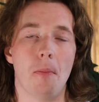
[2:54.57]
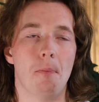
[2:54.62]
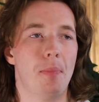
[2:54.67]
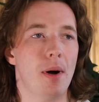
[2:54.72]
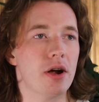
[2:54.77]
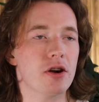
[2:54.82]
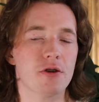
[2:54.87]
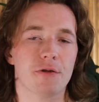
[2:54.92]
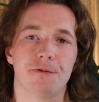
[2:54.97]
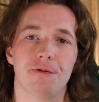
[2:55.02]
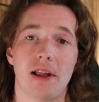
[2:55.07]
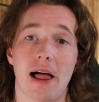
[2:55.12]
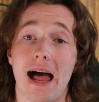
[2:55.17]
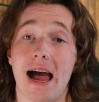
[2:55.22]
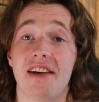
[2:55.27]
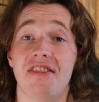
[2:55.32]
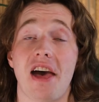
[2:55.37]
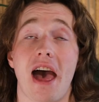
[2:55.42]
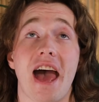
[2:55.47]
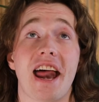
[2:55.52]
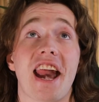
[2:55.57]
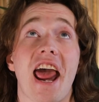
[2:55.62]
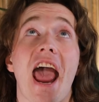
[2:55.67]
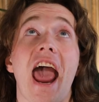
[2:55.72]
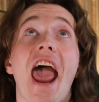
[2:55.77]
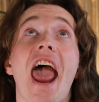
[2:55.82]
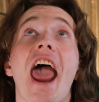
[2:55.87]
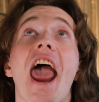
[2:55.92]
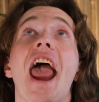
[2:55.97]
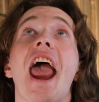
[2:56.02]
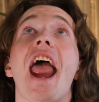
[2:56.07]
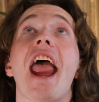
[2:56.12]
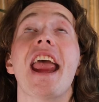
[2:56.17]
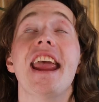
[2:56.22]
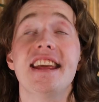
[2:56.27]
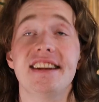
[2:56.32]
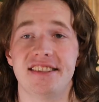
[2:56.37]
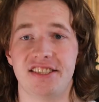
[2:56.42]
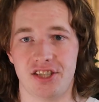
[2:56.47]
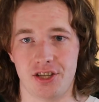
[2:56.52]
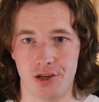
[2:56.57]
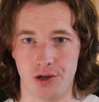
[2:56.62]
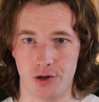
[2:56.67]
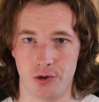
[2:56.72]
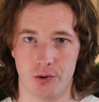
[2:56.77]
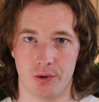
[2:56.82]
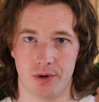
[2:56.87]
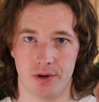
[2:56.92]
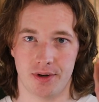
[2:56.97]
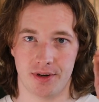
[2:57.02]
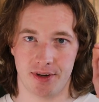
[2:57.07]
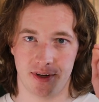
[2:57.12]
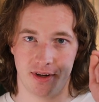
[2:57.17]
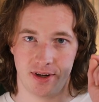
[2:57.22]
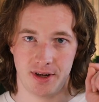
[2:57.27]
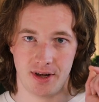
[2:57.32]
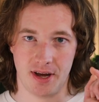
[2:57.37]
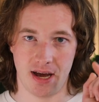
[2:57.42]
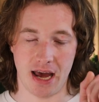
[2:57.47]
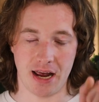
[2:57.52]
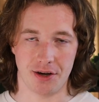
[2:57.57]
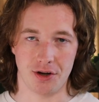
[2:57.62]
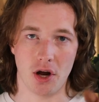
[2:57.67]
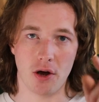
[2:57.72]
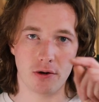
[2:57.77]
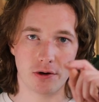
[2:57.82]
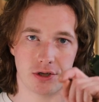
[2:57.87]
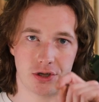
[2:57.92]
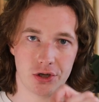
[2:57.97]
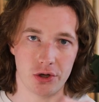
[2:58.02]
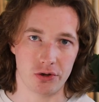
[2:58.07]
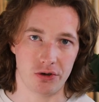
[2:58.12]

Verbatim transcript: a butterfly that hates you and knows